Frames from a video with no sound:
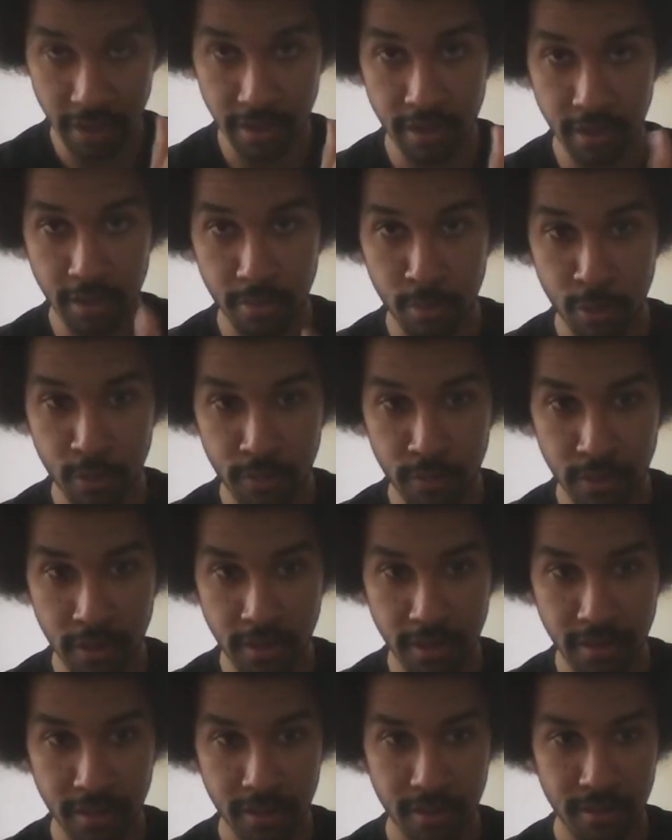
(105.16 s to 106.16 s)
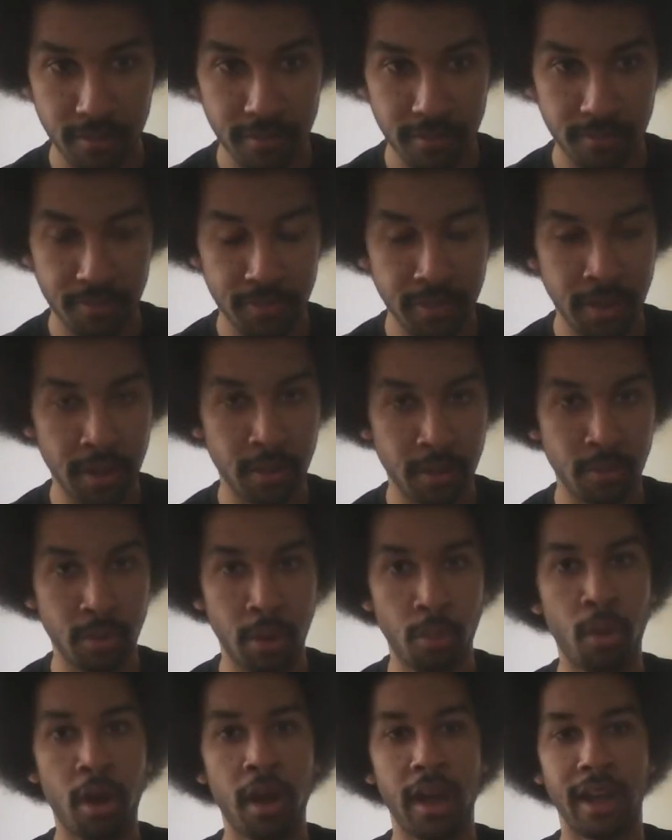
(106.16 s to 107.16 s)
6 movies.
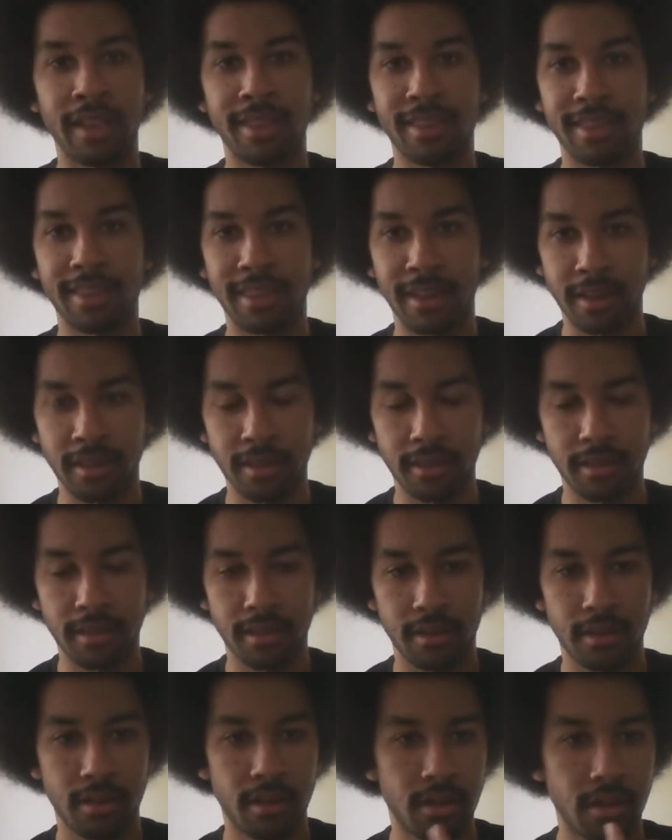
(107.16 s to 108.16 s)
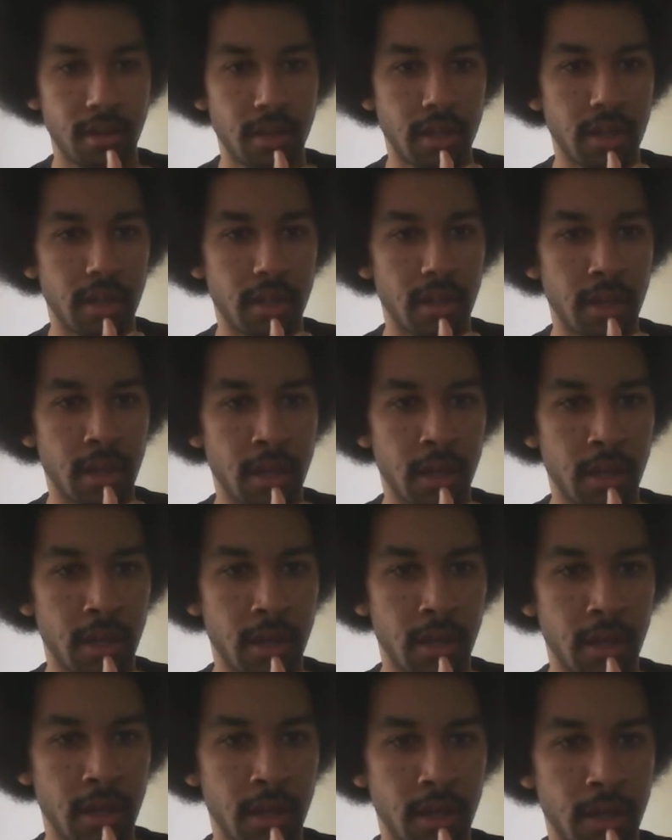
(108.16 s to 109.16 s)
Renoir had 6.
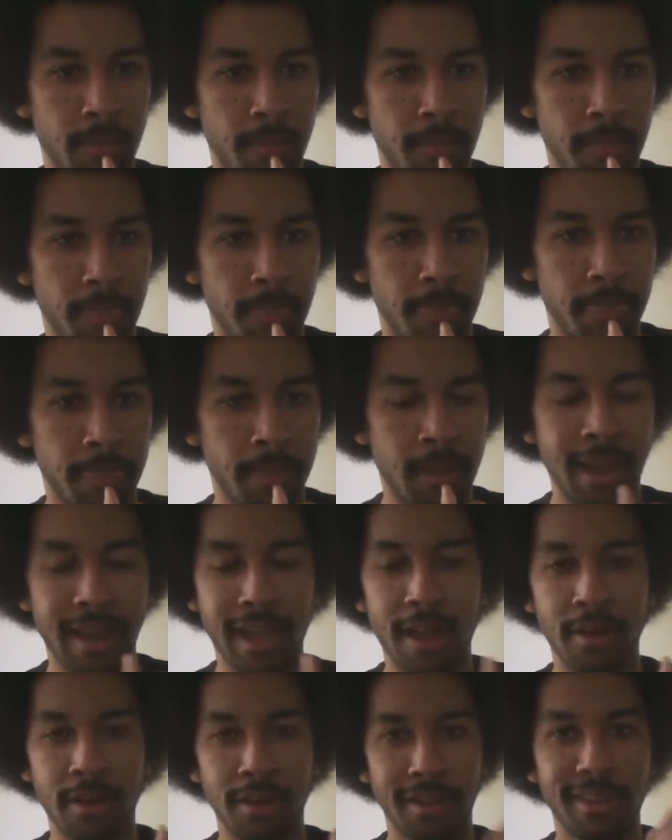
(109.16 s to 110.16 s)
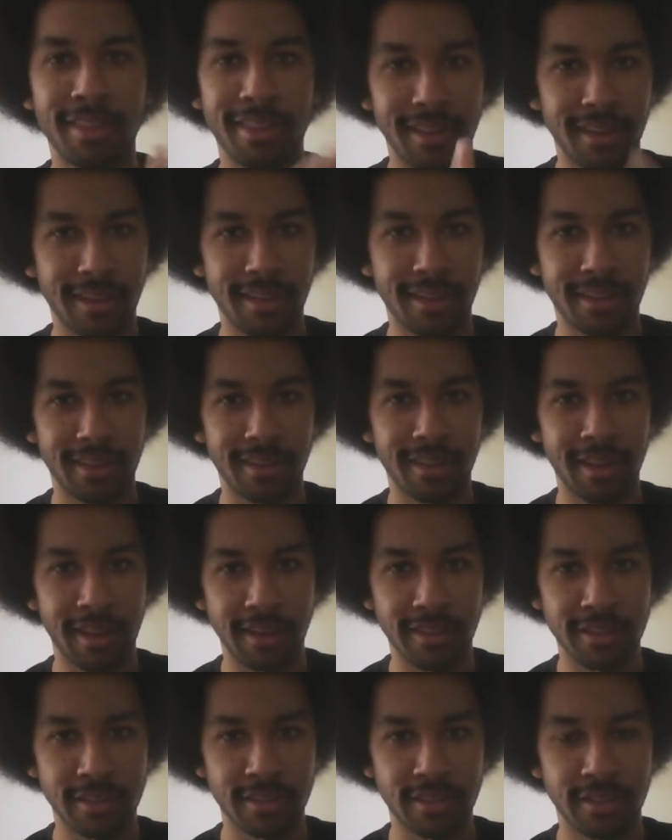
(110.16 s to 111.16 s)
I counted 6,
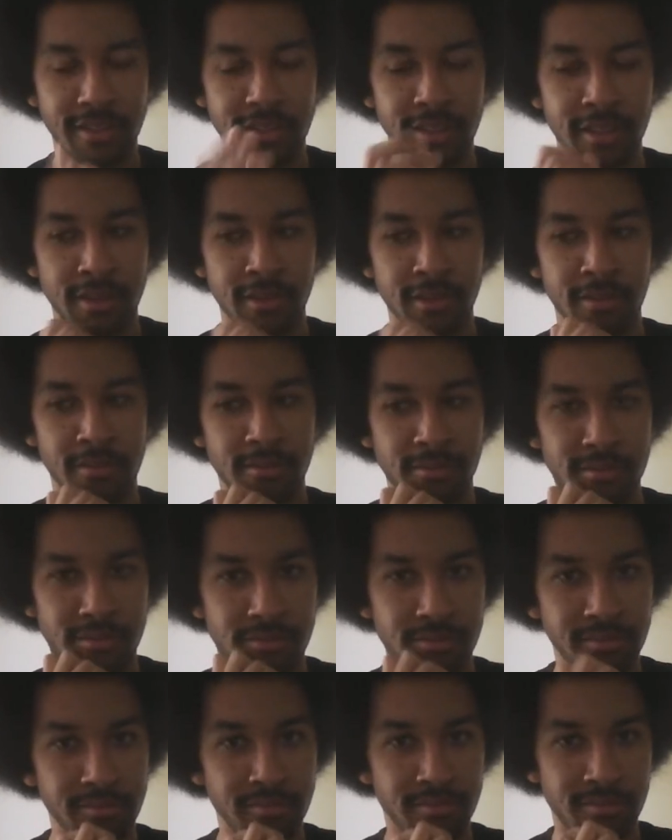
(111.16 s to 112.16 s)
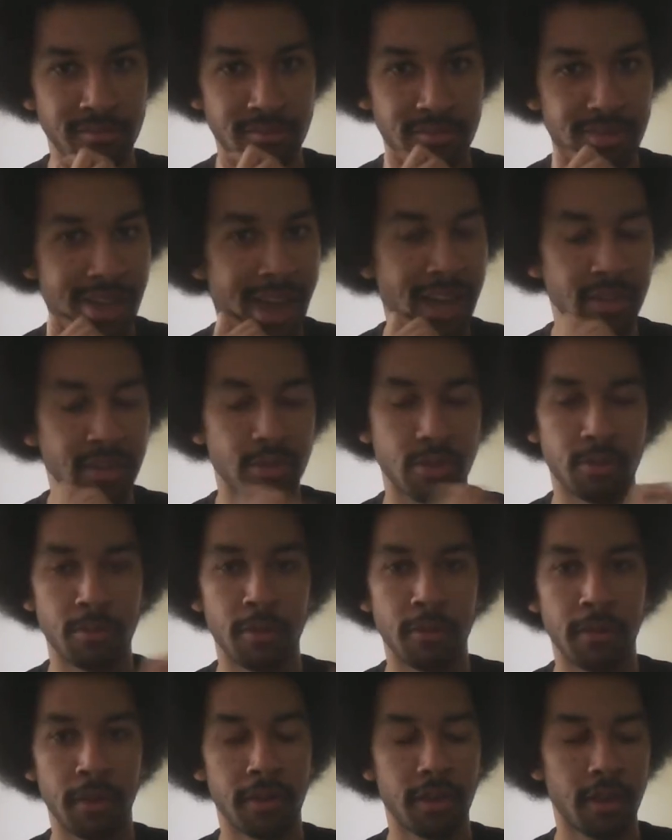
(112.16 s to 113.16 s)
like just actual
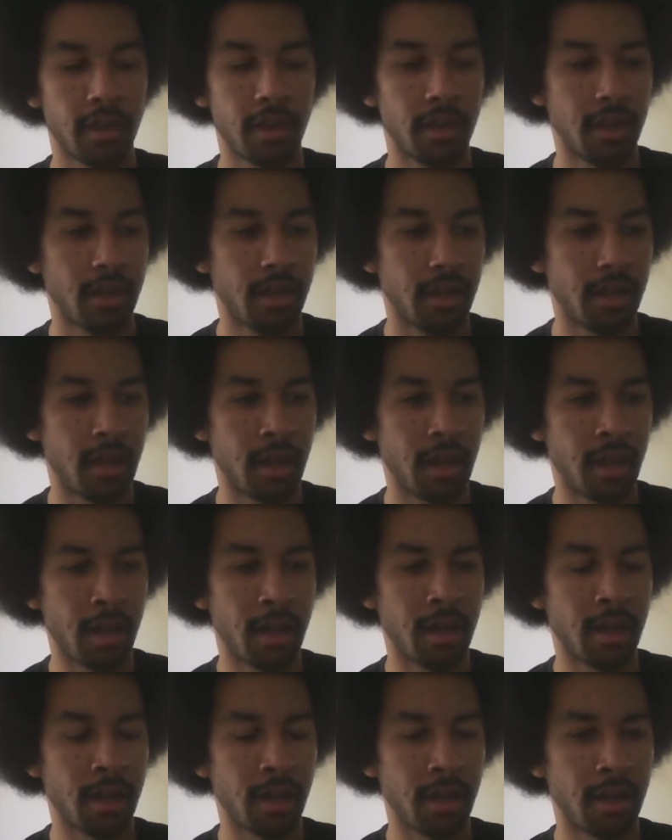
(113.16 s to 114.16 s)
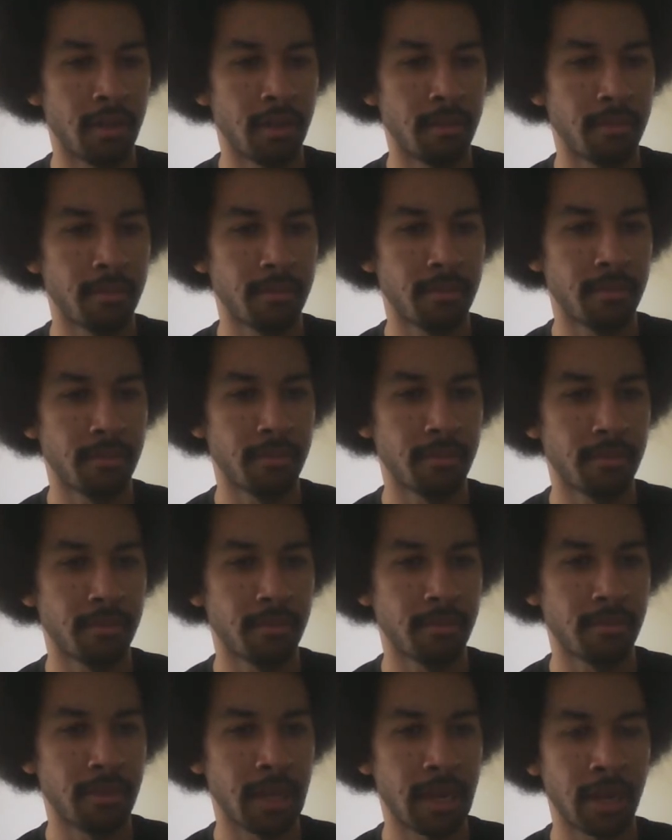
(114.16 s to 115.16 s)
movies, and I
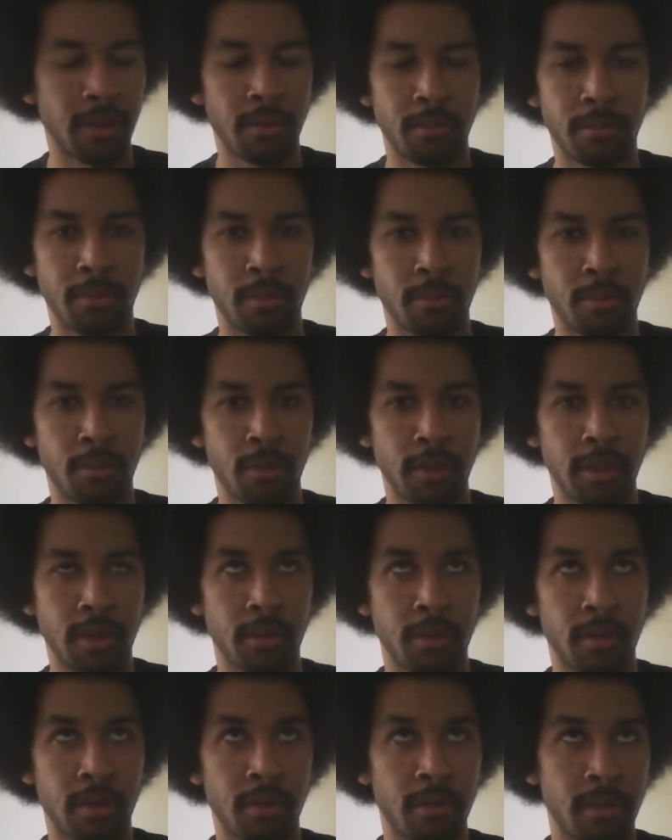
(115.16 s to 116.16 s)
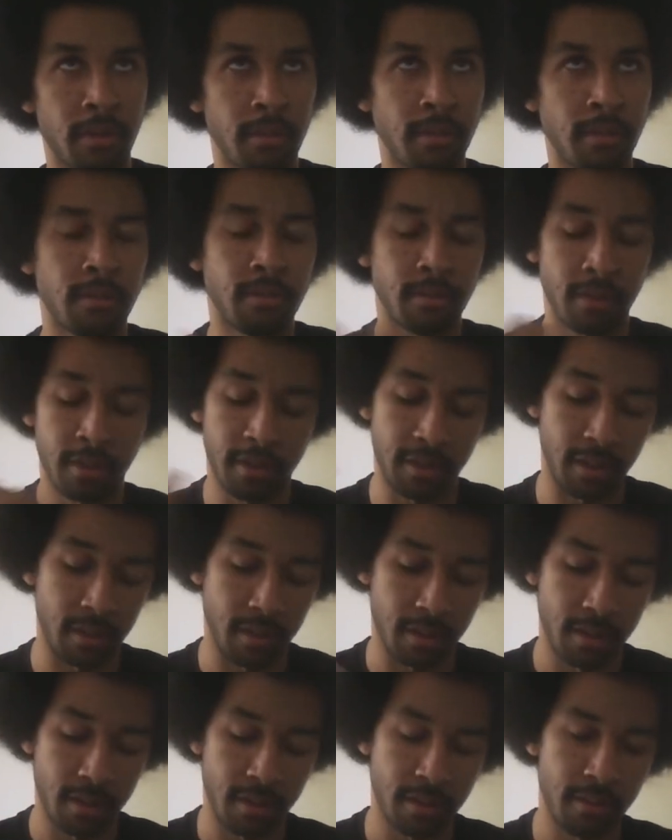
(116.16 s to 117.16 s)
don't remember what they were. I mean, let's see:
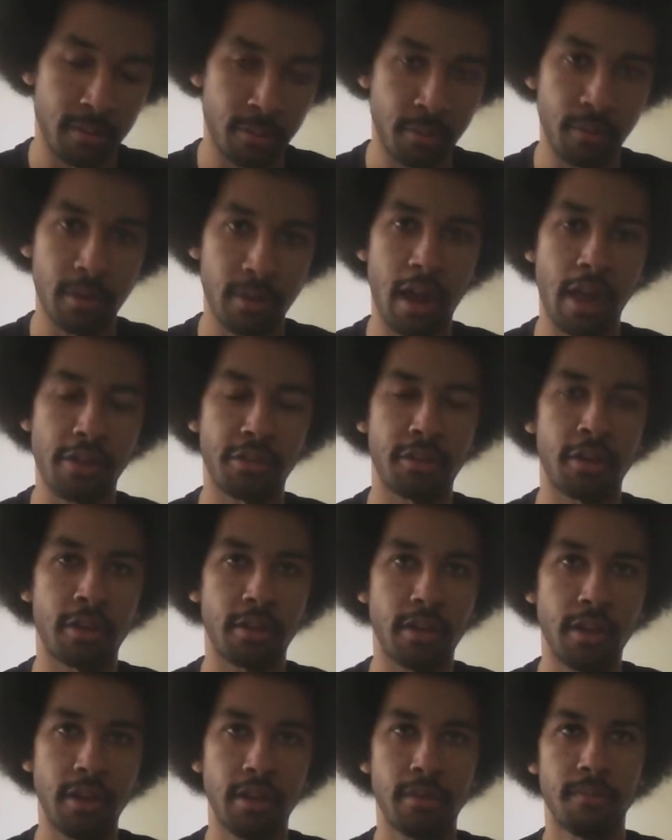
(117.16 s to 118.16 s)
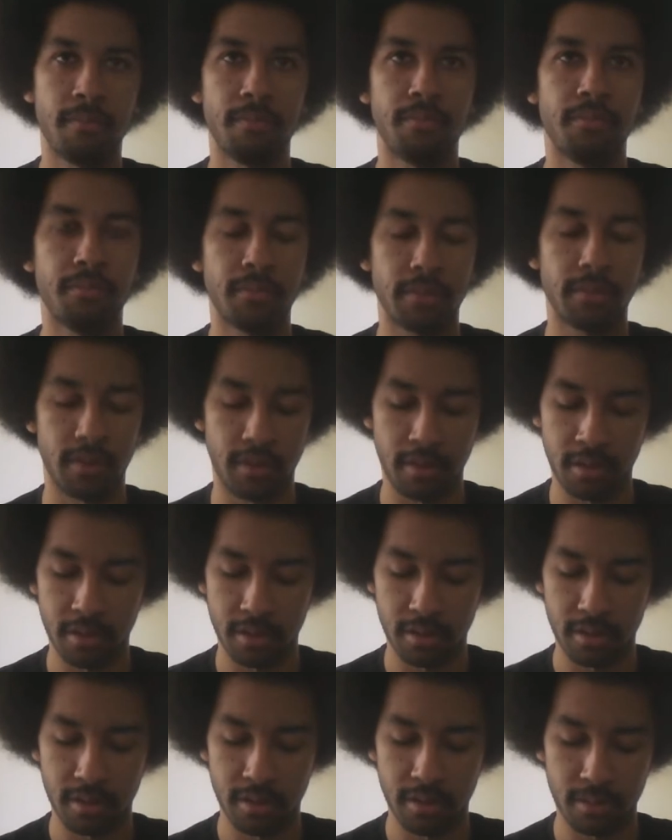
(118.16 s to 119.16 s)
Through Glass Darkly,
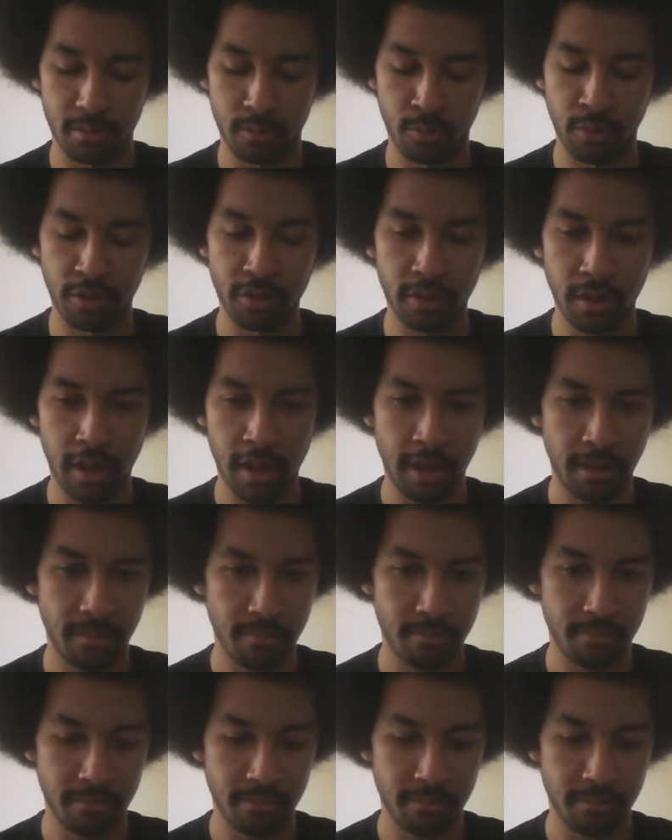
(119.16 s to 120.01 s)
Winter Light,